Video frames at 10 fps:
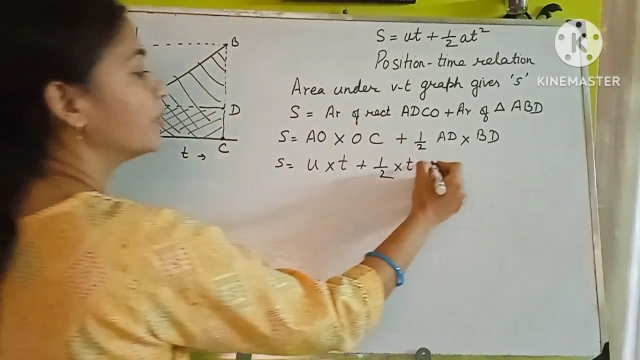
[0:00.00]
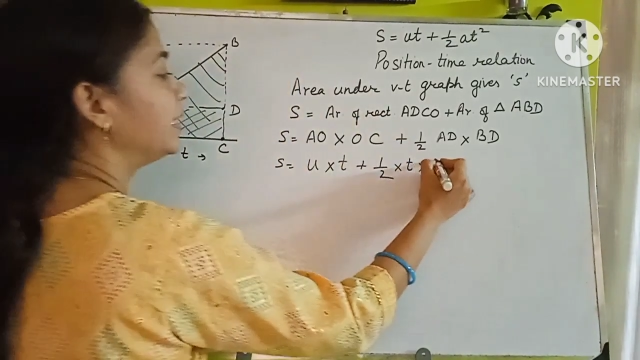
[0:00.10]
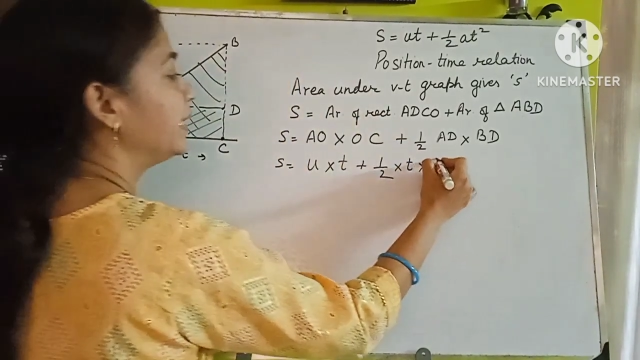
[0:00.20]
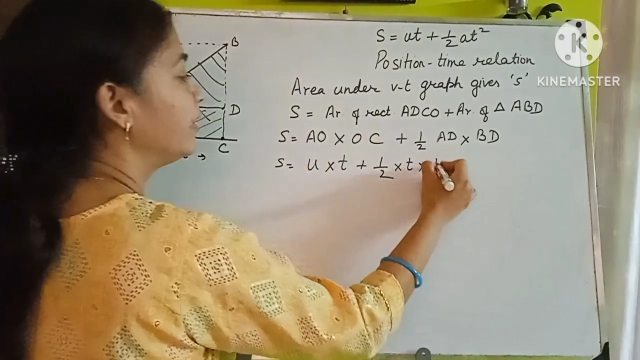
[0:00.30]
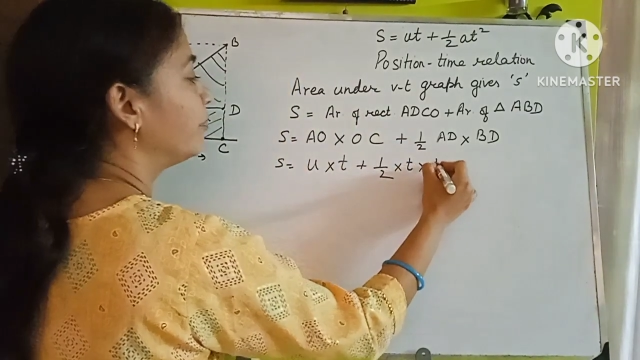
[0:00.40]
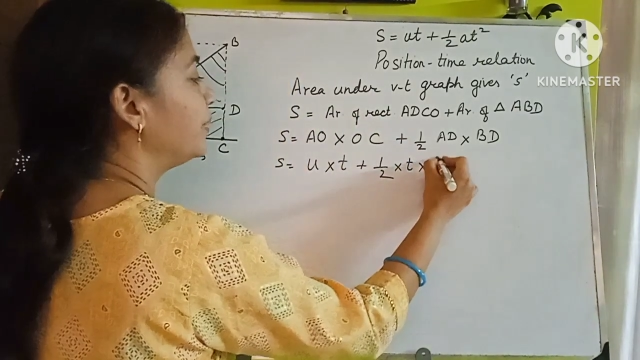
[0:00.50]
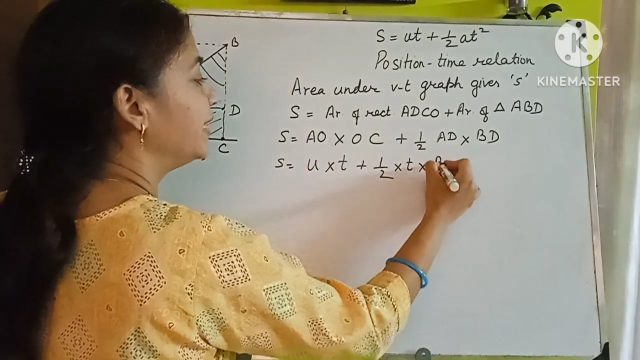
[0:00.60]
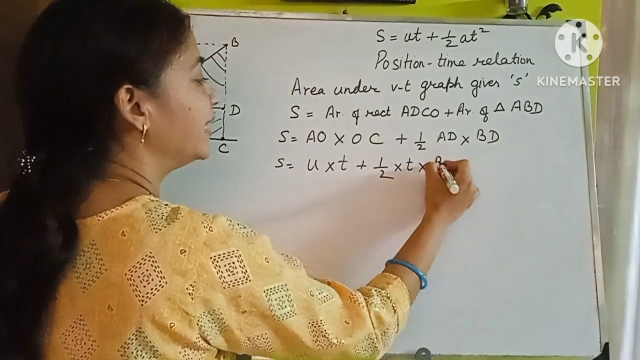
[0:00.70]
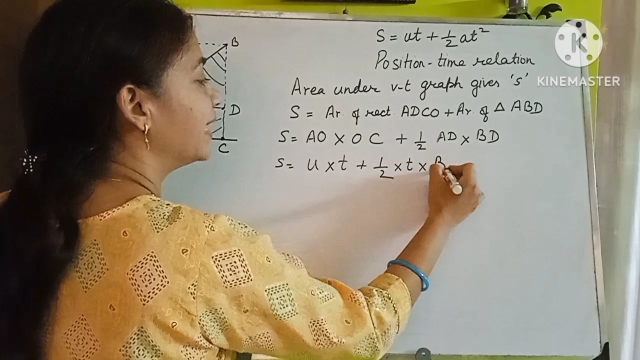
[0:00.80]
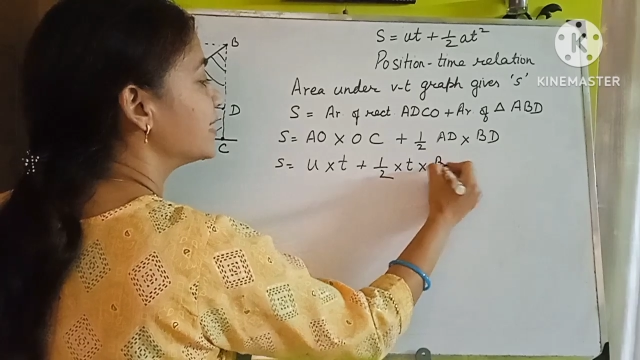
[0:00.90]
so we'll leave
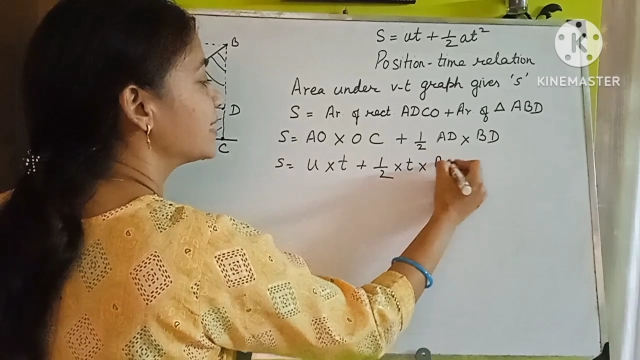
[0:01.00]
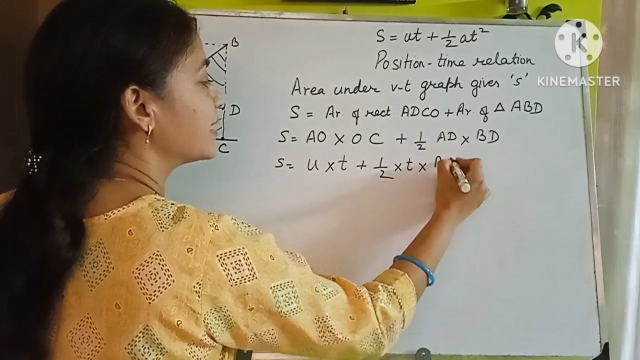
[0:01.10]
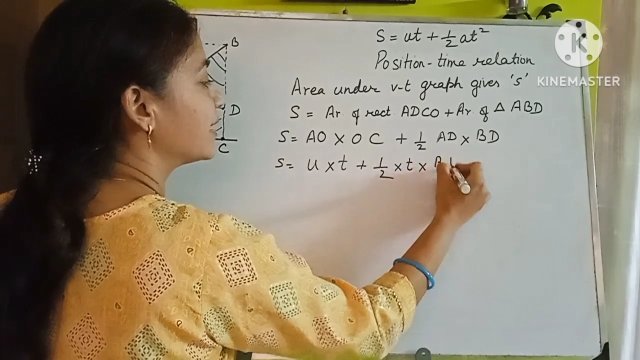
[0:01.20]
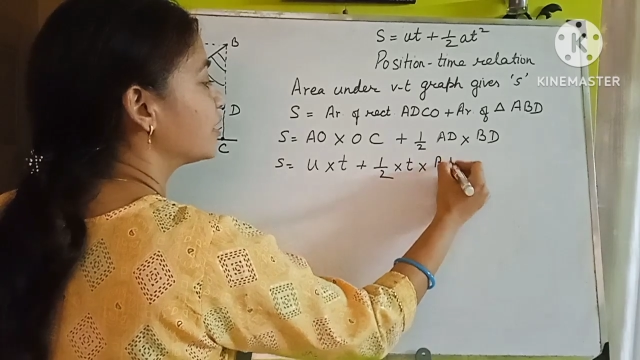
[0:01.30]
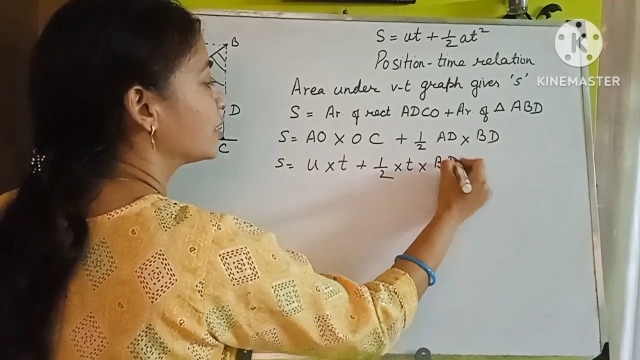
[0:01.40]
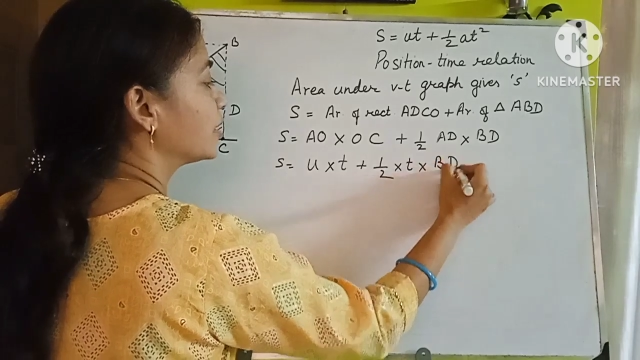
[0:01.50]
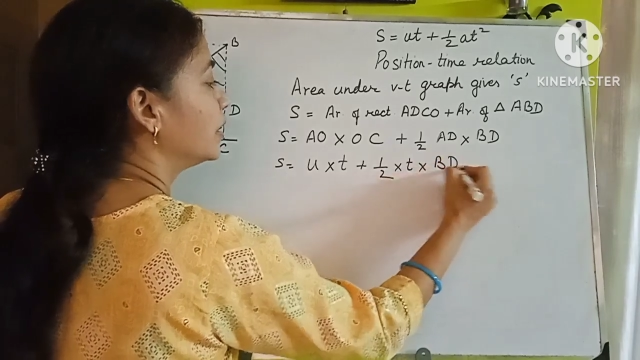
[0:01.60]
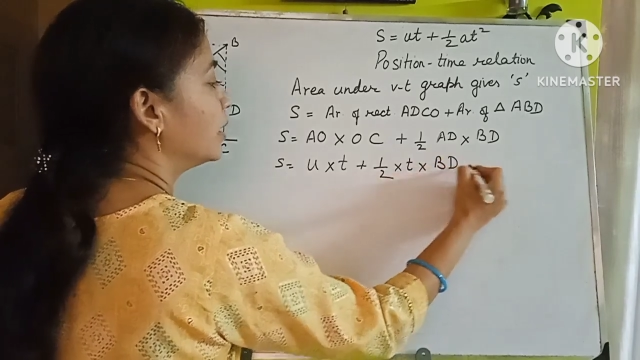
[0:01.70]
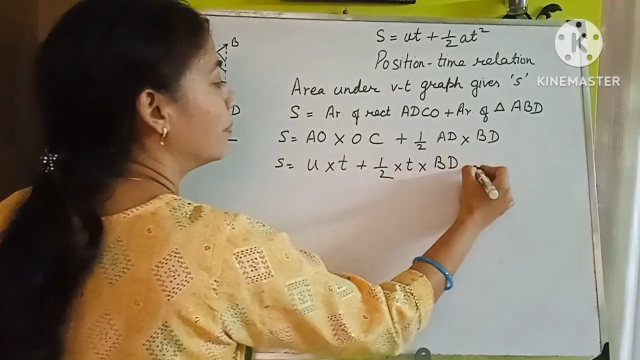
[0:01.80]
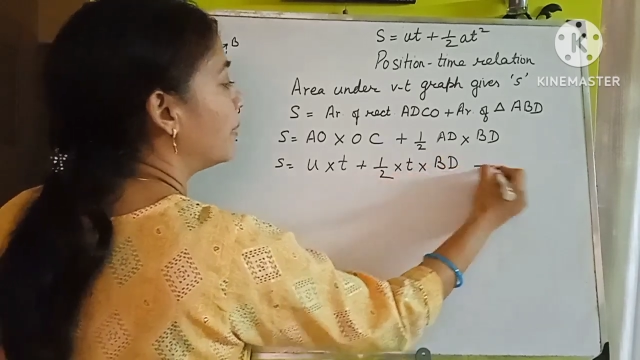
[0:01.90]
BD as such.
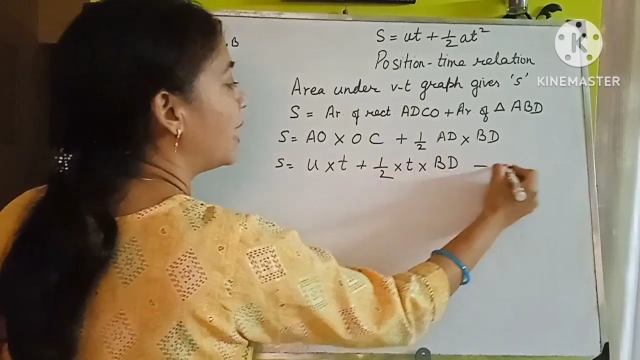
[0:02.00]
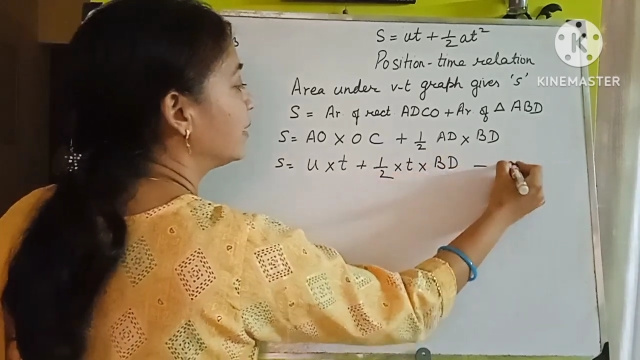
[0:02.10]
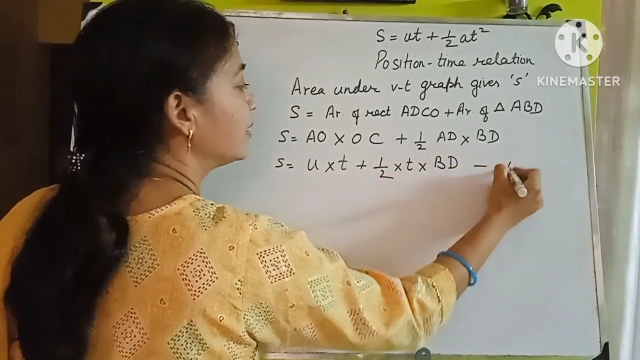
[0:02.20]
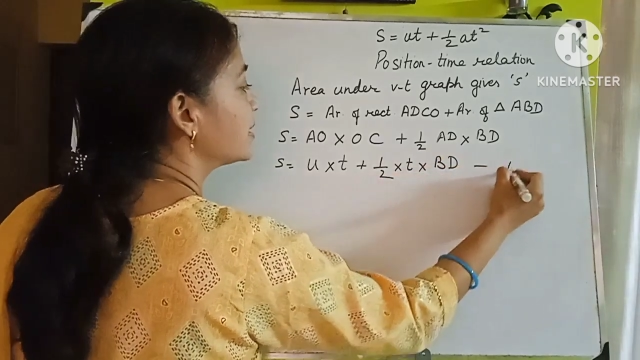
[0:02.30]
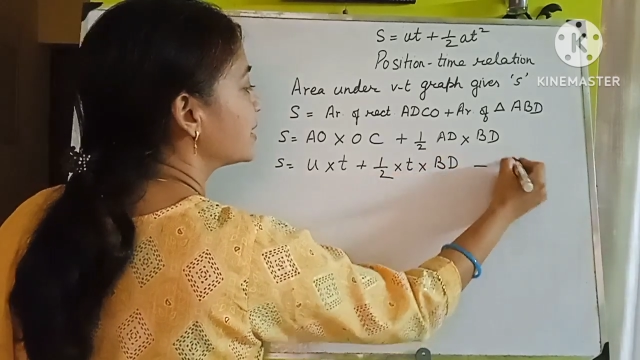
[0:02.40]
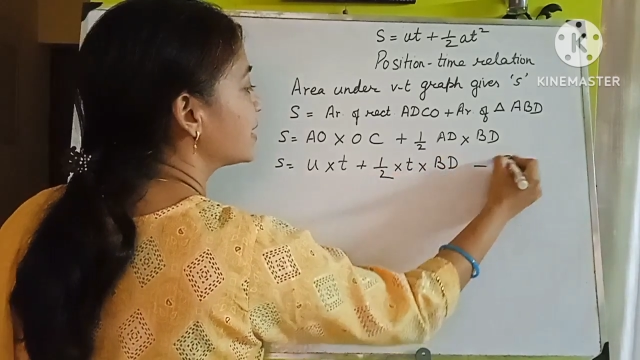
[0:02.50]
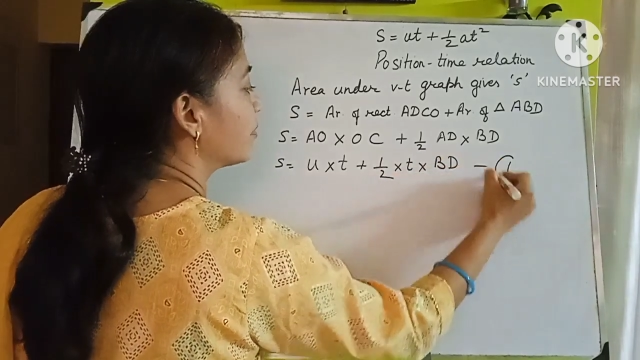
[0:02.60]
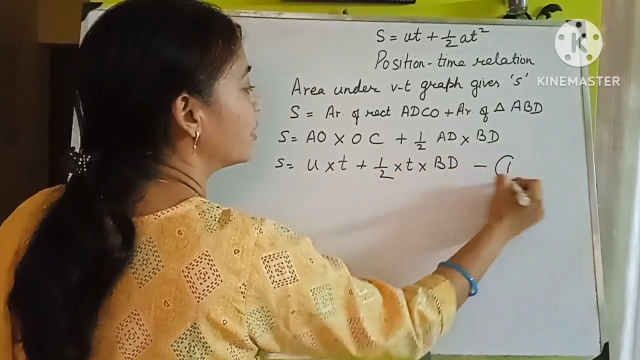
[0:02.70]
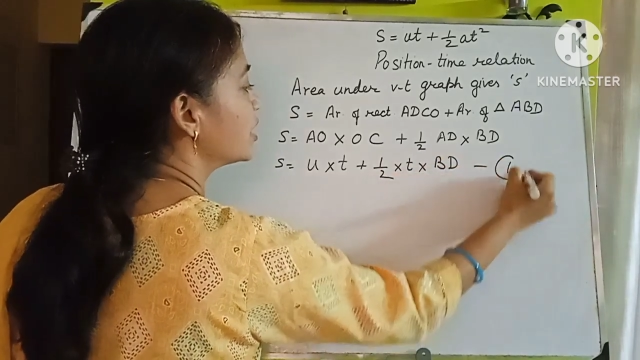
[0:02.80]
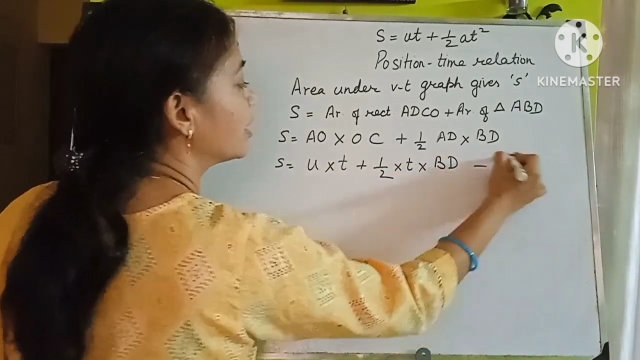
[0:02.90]
Mark this as
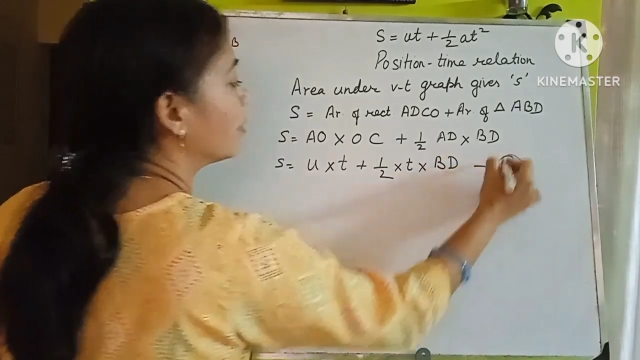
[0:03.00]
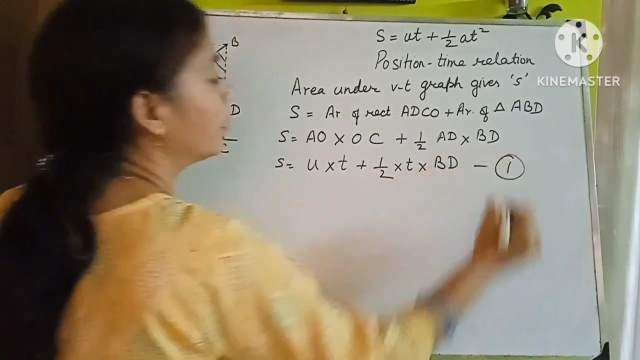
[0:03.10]
equation